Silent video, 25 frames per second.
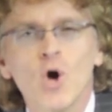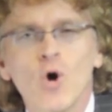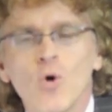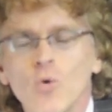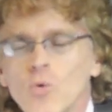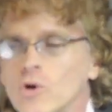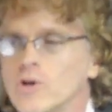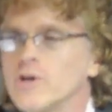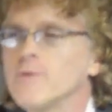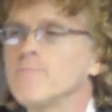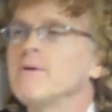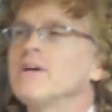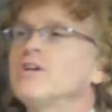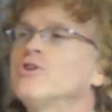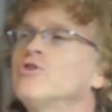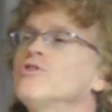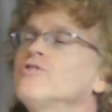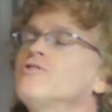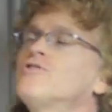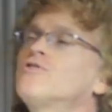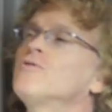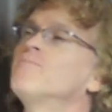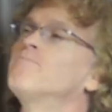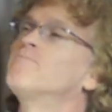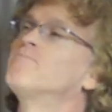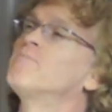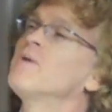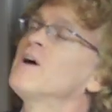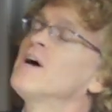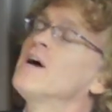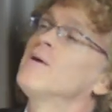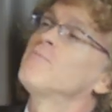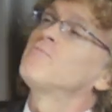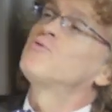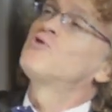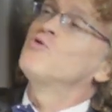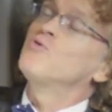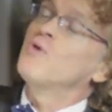Wouldn't it be good to,
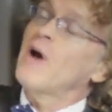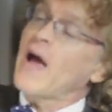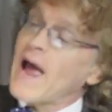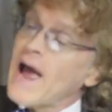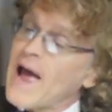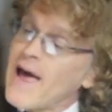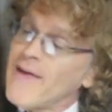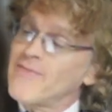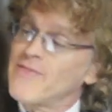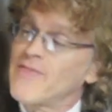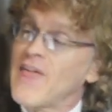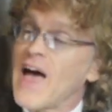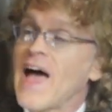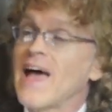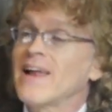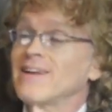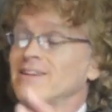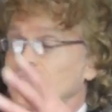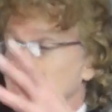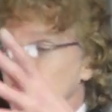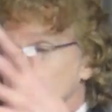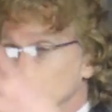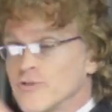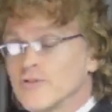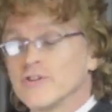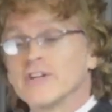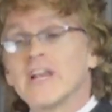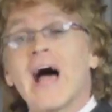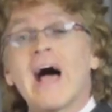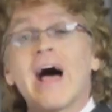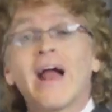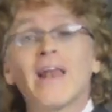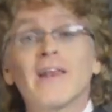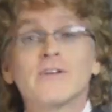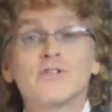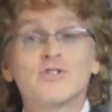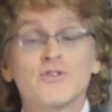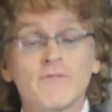to add that to your
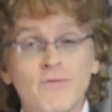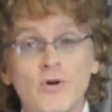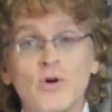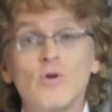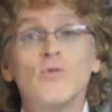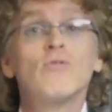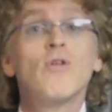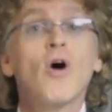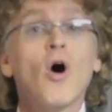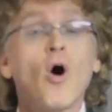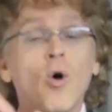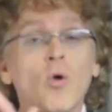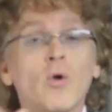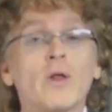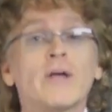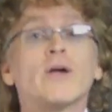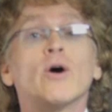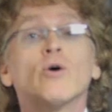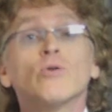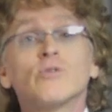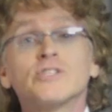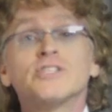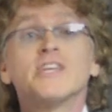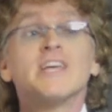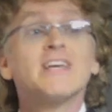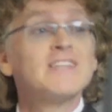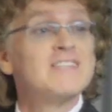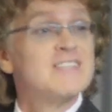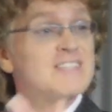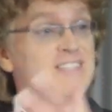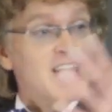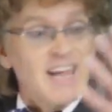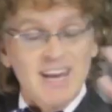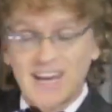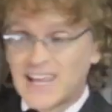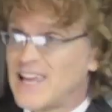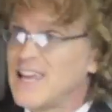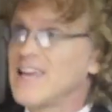knowledge of who the Holy Ghost is,
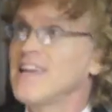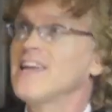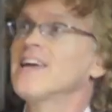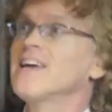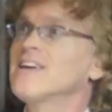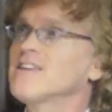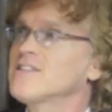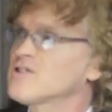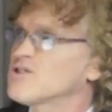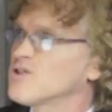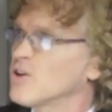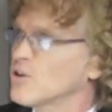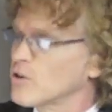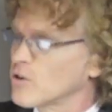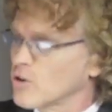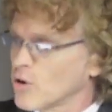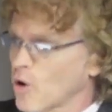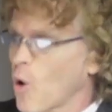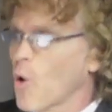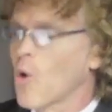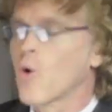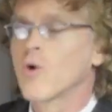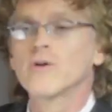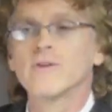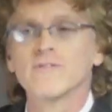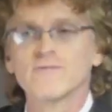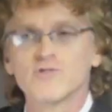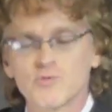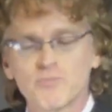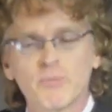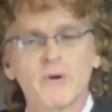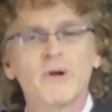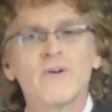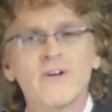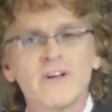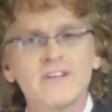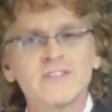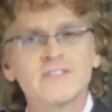that He is the Lord of
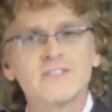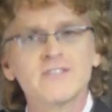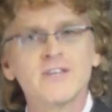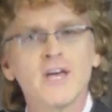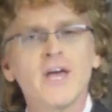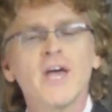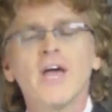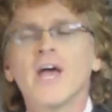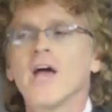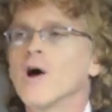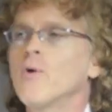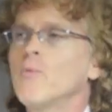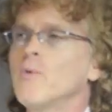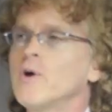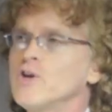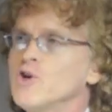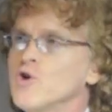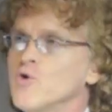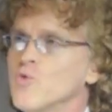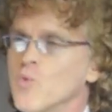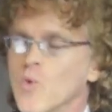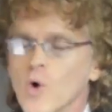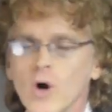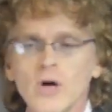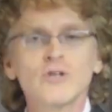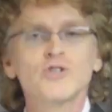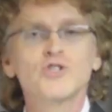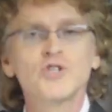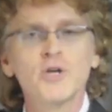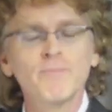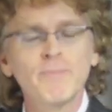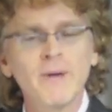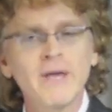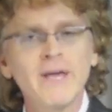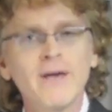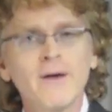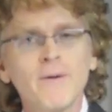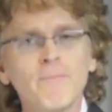spirits? And when you
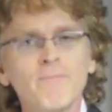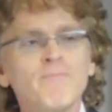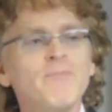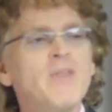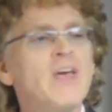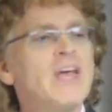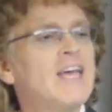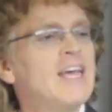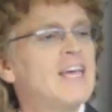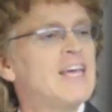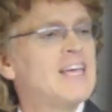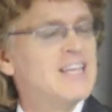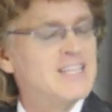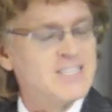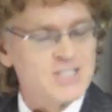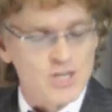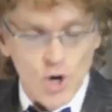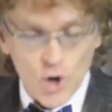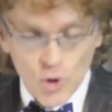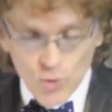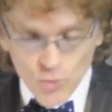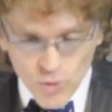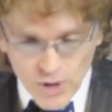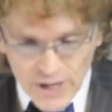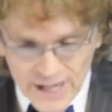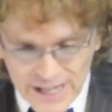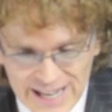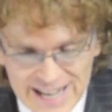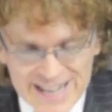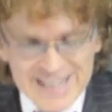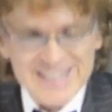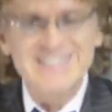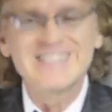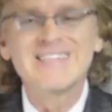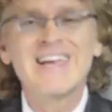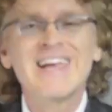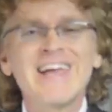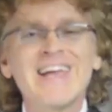worship Him, He's
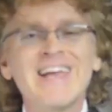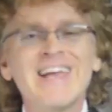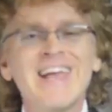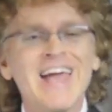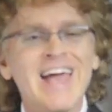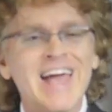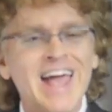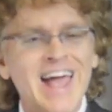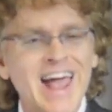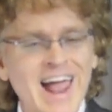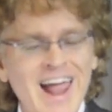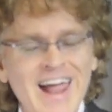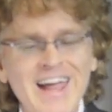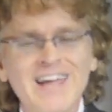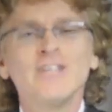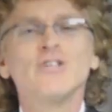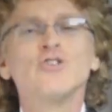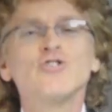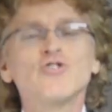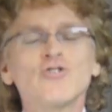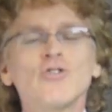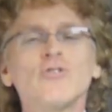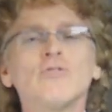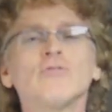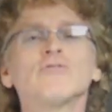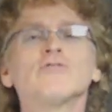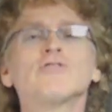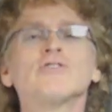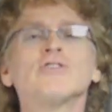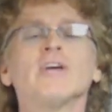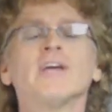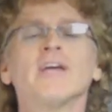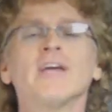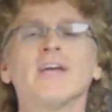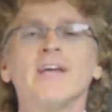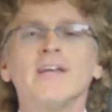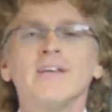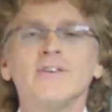releasing angels
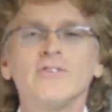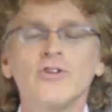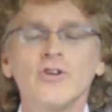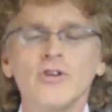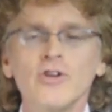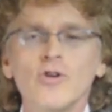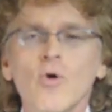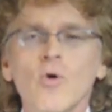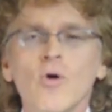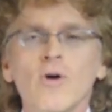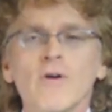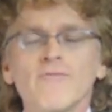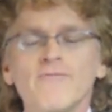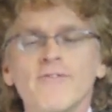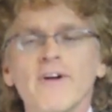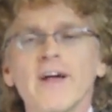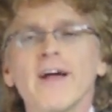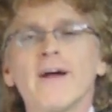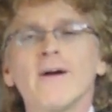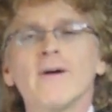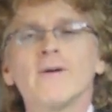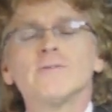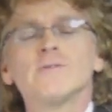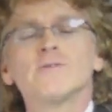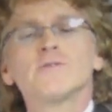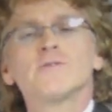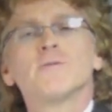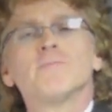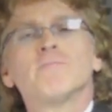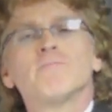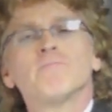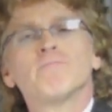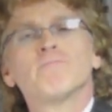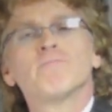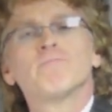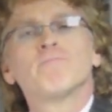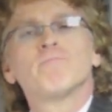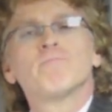into your affairs,
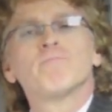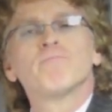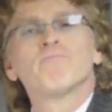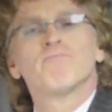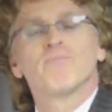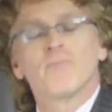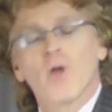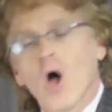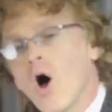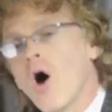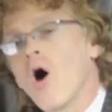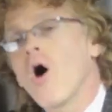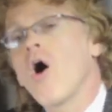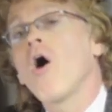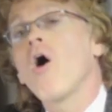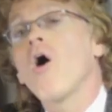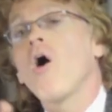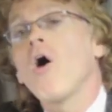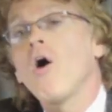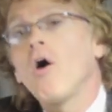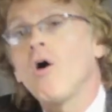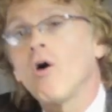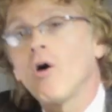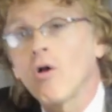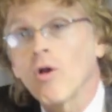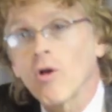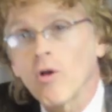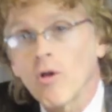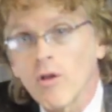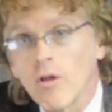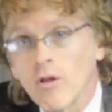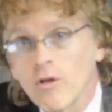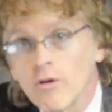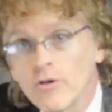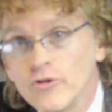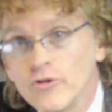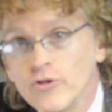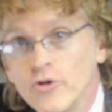all
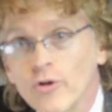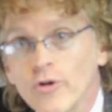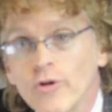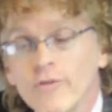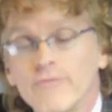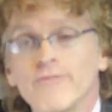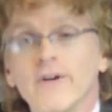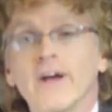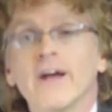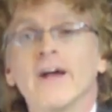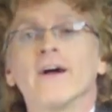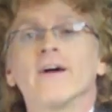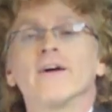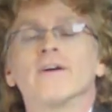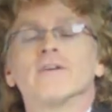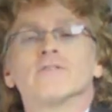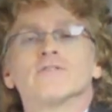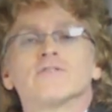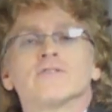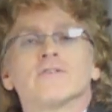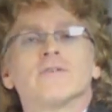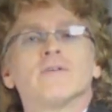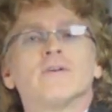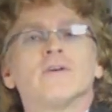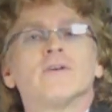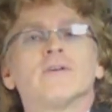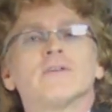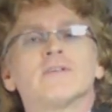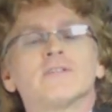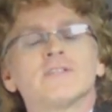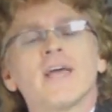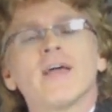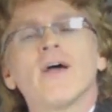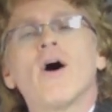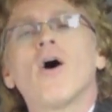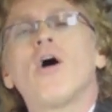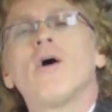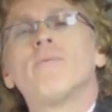your affairs.
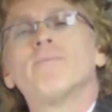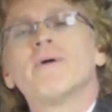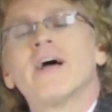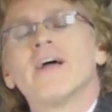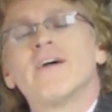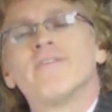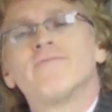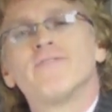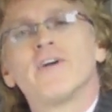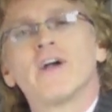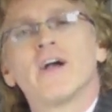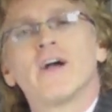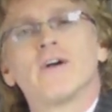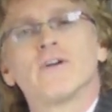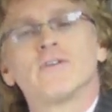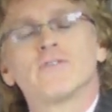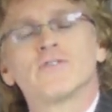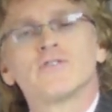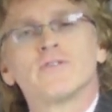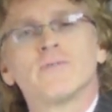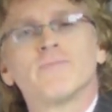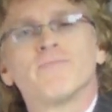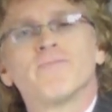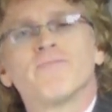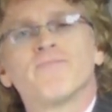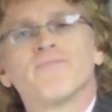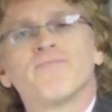Say, all my affairs.